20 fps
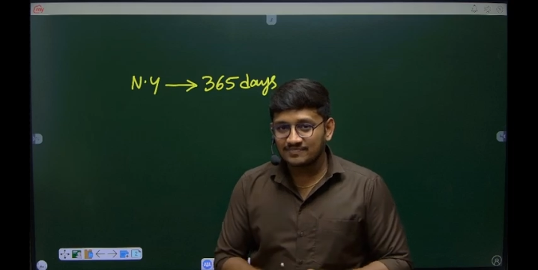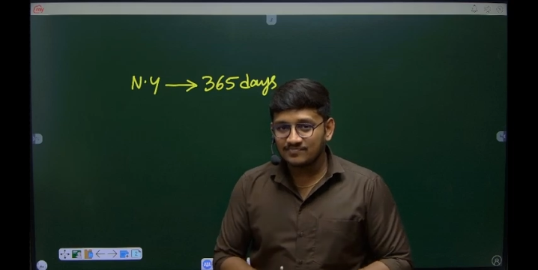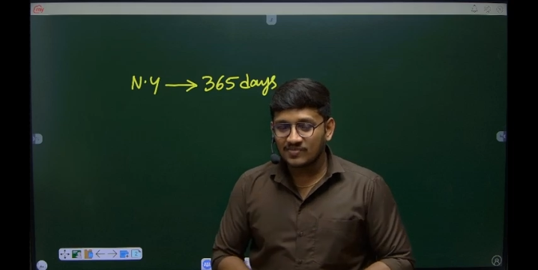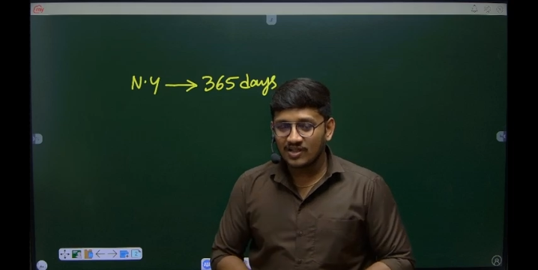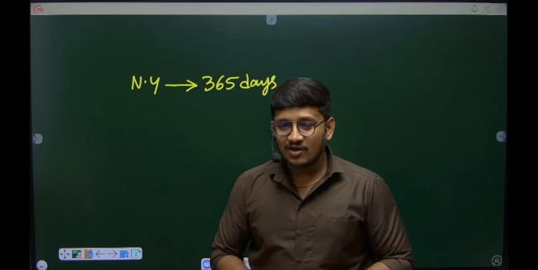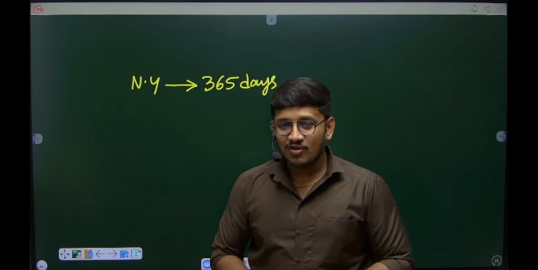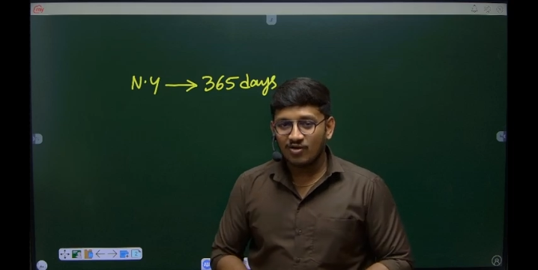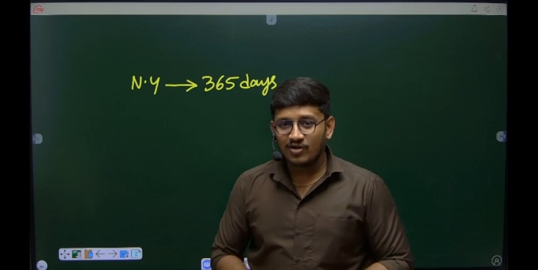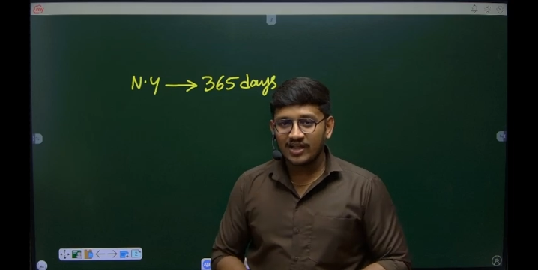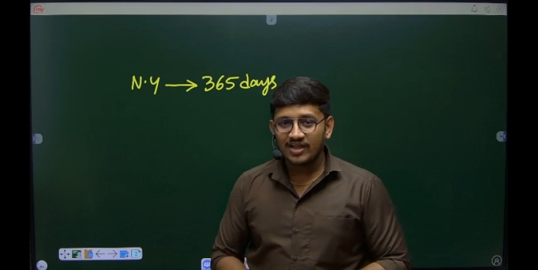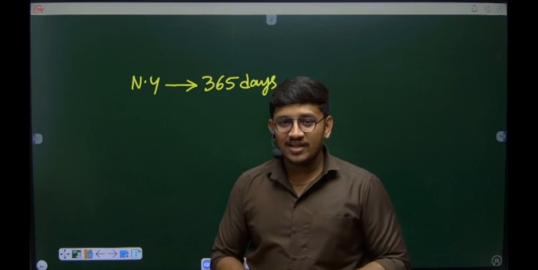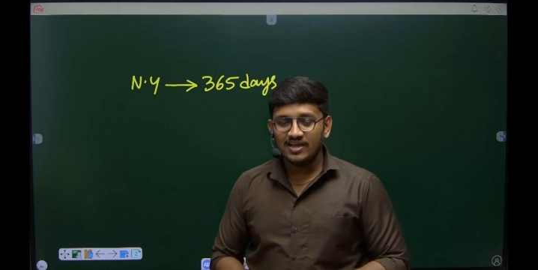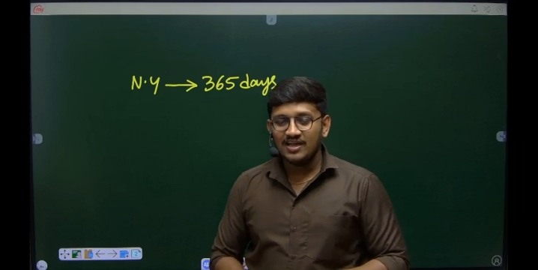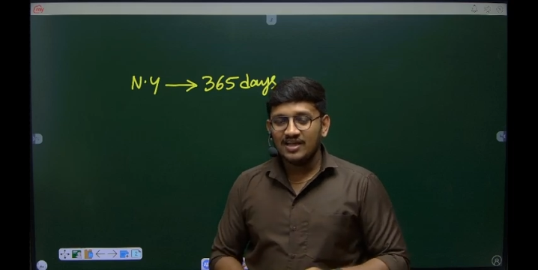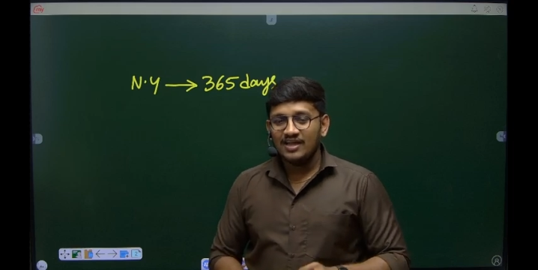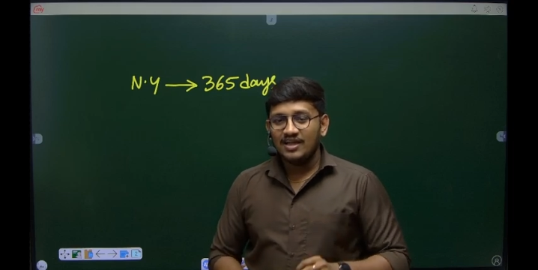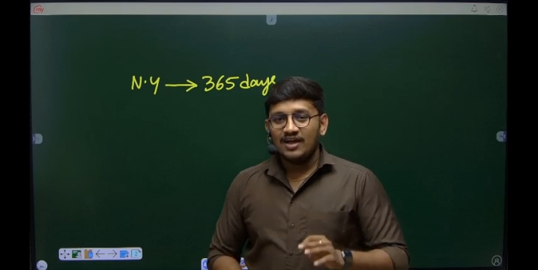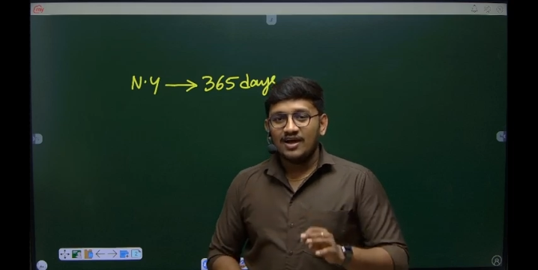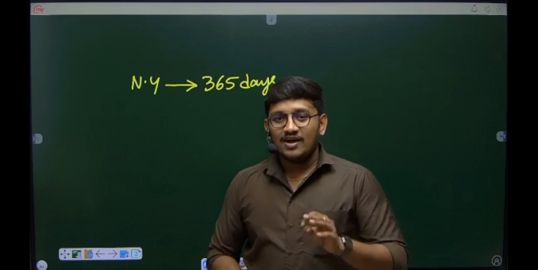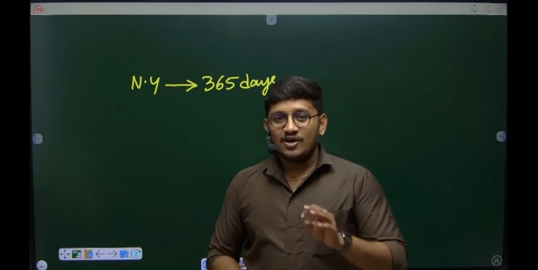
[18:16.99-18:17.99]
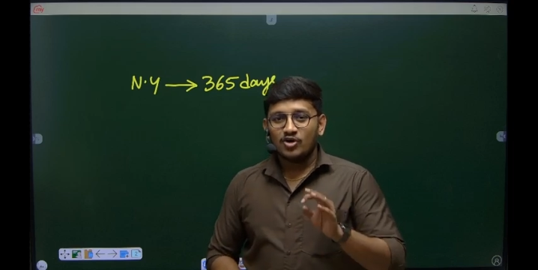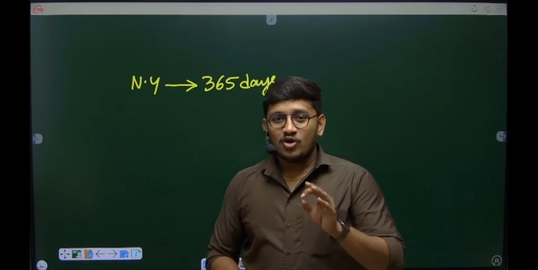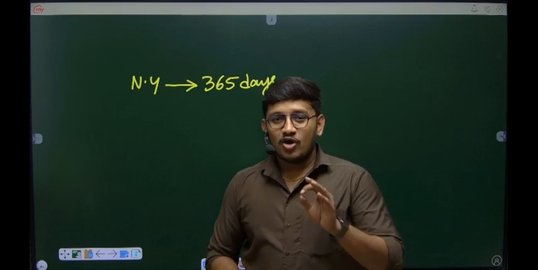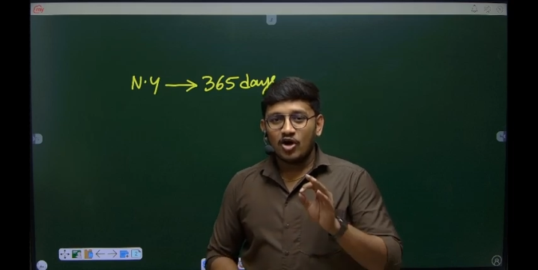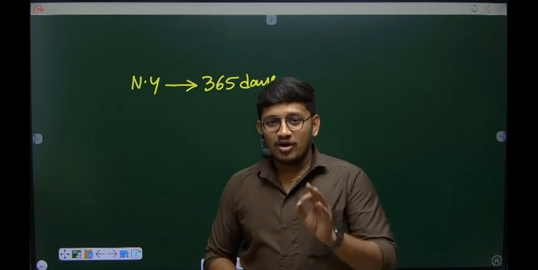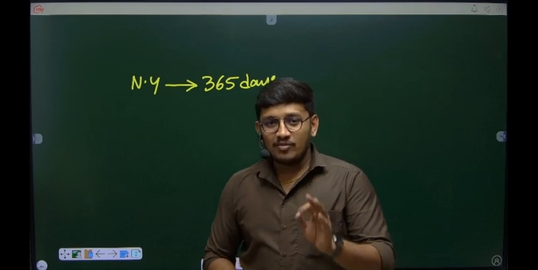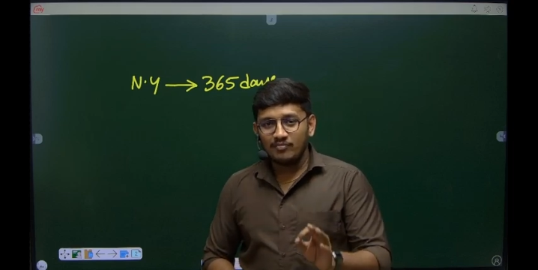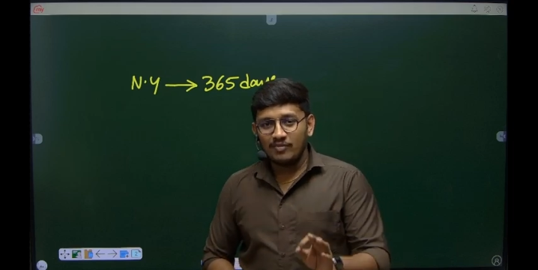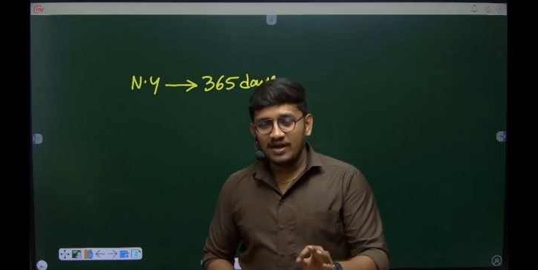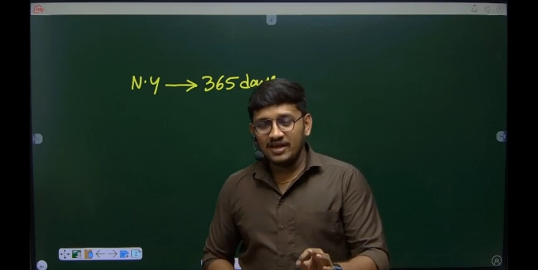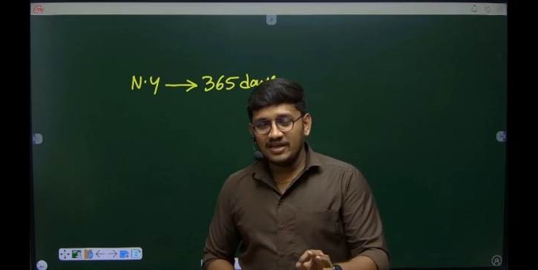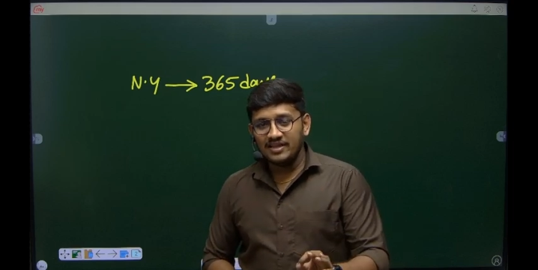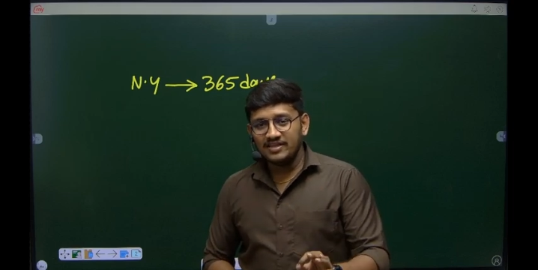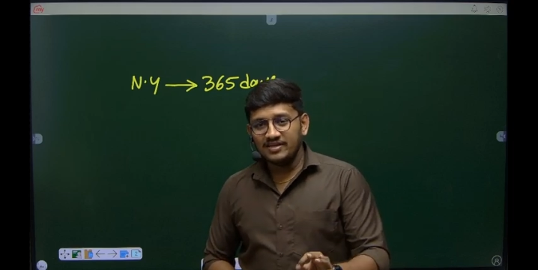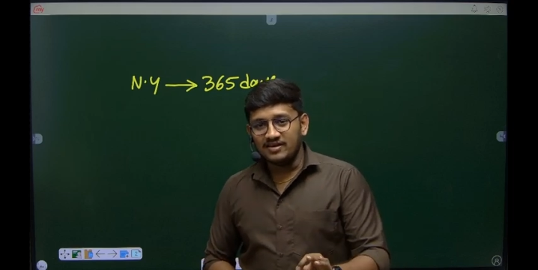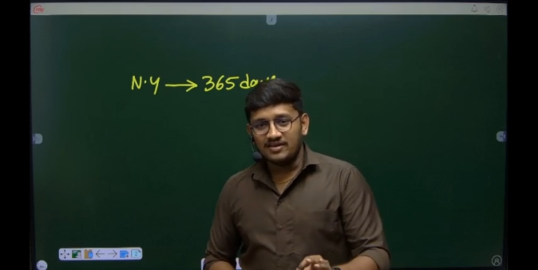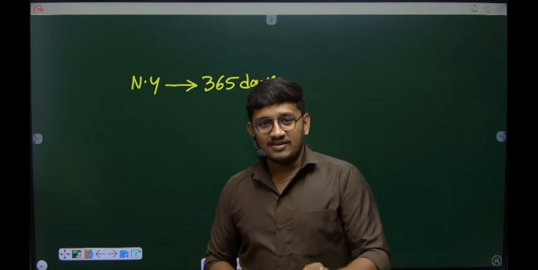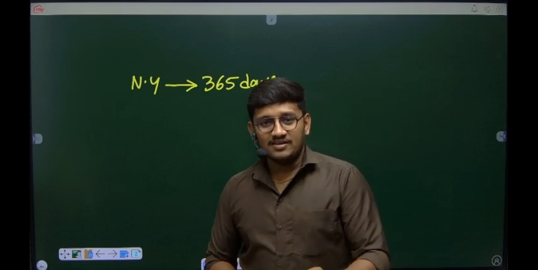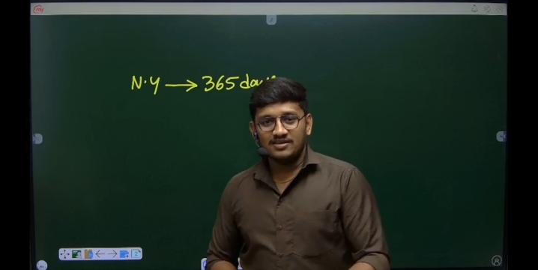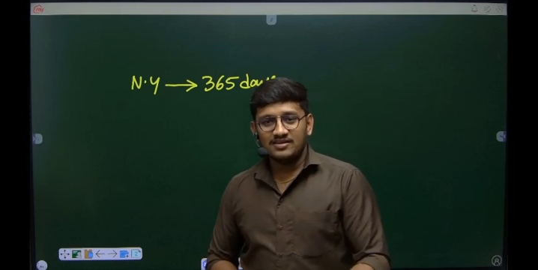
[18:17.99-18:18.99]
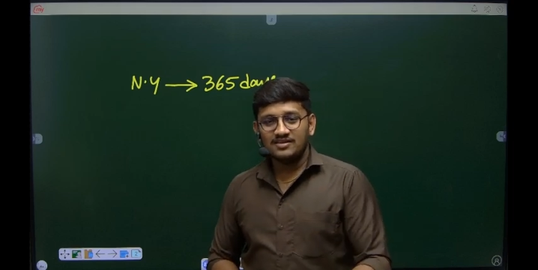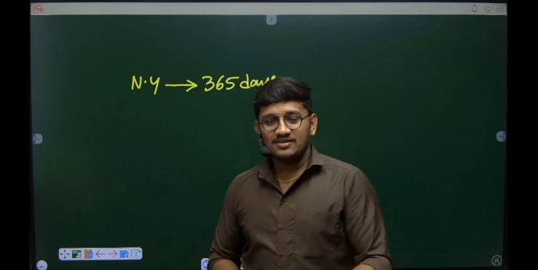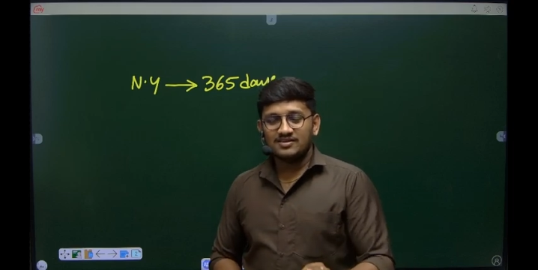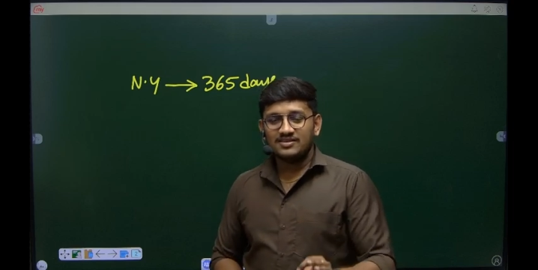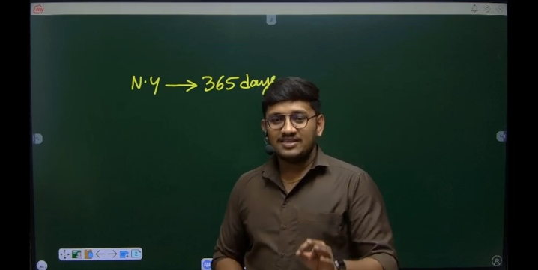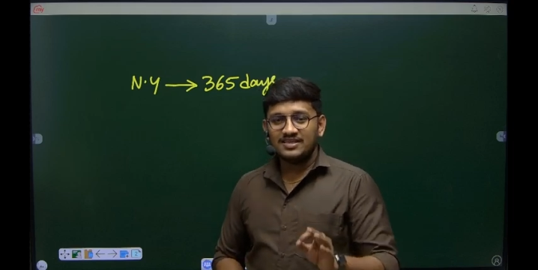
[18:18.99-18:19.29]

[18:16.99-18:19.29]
Okay, normal year